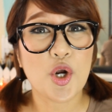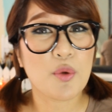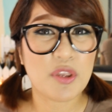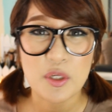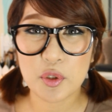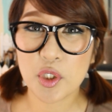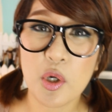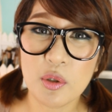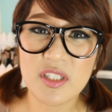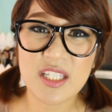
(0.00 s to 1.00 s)
or with your
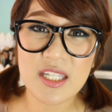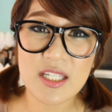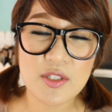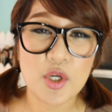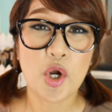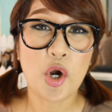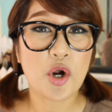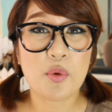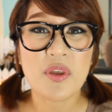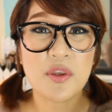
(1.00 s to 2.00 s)
colleagues
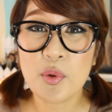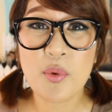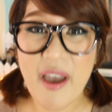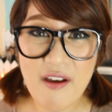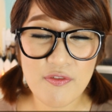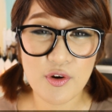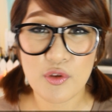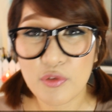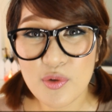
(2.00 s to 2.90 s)
or with whoever.